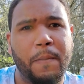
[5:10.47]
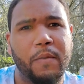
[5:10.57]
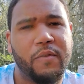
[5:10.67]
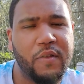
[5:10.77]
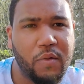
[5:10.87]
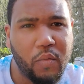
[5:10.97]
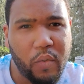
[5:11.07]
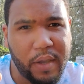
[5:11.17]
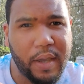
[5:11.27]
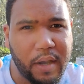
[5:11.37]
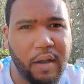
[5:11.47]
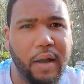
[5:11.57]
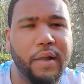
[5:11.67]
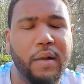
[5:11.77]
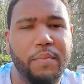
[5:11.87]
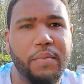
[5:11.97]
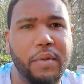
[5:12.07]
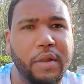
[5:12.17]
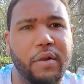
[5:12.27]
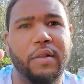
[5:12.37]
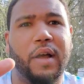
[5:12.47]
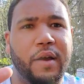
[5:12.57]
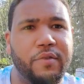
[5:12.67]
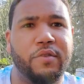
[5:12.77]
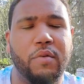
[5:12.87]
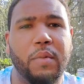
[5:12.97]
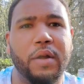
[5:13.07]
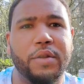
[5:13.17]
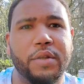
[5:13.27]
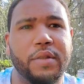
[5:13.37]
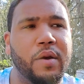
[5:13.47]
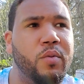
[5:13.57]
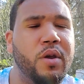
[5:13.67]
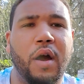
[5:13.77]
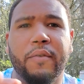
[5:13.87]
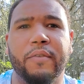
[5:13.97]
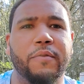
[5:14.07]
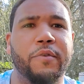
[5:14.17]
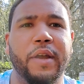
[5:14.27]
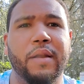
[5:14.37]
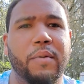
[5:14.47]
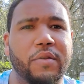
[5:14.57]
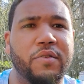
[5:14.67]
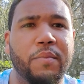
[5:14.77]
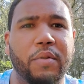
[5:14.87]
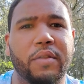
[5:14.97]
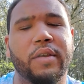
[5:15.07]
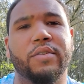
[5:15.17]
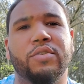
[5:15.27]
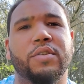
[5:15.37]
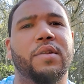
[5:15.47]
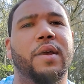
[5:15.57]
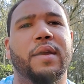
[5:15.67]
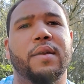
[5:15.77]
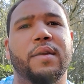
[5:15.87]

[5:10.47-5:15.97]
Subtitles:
See, we get caught up in our lives so much that we often forget about simple things just like